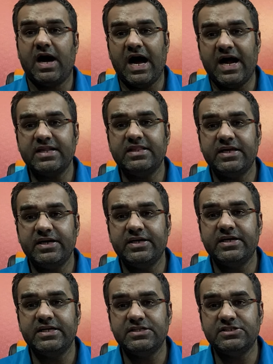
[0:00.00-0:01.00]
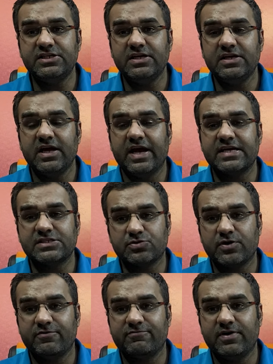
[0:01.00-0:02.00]
Are they teaching
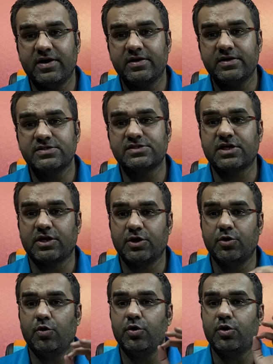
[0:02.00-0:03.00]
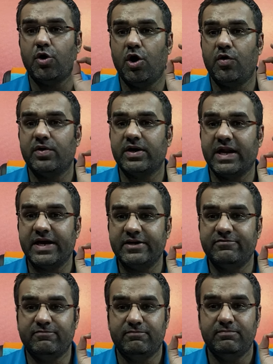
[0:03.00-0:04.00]
SOFR secured
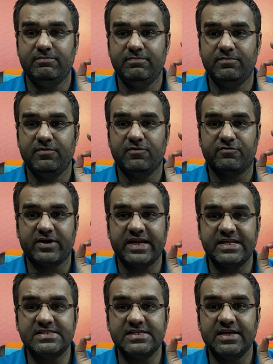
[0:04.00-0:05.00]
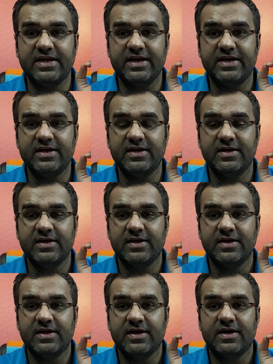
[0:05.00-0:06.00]
overnight financing rate?
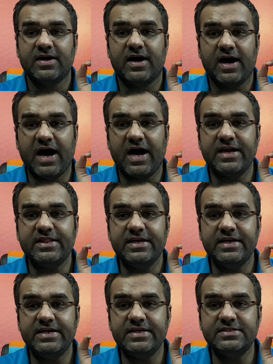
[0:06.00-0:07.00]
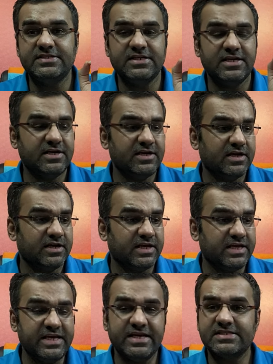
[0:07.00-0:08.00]
Are they teaching
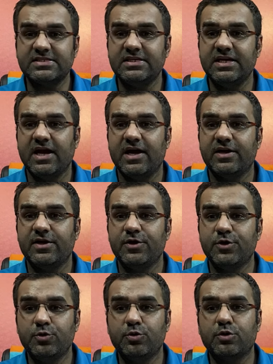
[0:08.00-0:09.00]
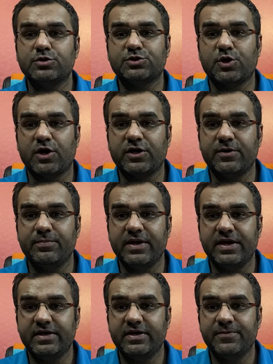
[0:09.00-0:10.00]
ESTR, Euro short-term
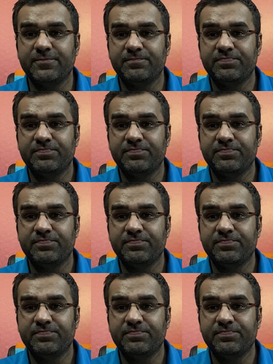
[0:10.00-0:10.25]
rate?